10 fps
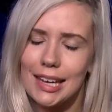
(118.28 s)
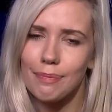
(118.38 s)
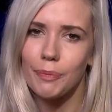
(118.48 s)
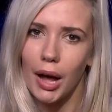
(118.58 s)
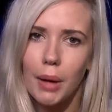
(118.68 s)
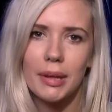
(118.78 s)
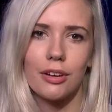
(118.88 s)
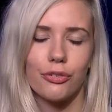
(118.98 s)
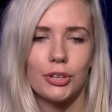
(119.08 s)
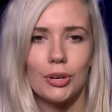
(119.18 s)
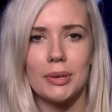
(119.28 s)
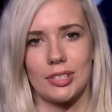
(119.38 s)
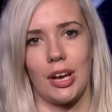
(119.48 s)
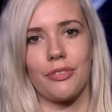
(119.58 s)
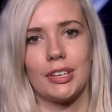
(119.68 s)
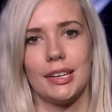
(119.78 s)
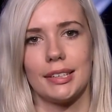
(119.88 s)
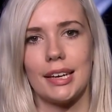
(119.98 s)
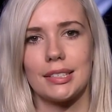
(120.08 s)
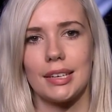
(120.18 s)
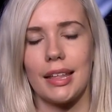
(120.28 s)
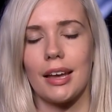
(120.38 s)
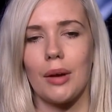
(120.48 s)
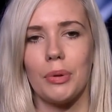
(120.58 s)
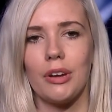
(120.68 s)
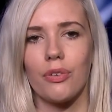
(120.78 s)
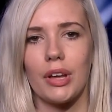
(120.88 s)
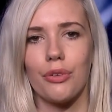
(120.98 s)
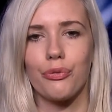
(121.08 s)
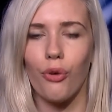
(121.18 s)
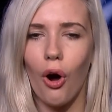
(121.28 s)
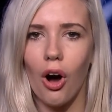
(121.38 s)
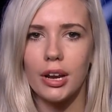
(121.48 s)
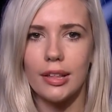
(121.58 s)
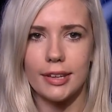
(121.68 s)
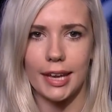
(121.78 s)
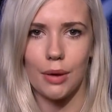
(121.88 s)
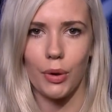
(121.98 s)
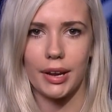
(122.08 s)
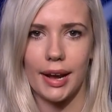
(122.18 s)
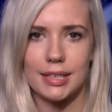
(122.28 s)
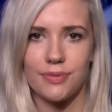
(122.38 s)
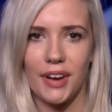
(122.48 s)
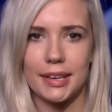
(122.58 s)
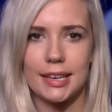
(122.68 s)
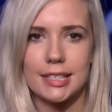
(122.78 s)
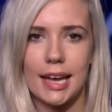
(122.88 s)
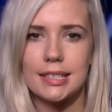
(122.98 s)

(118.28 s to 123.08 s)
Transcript: keep coming for Ubisoft. Yesterday, the company revealed For Honor, the game where knights, Vikings,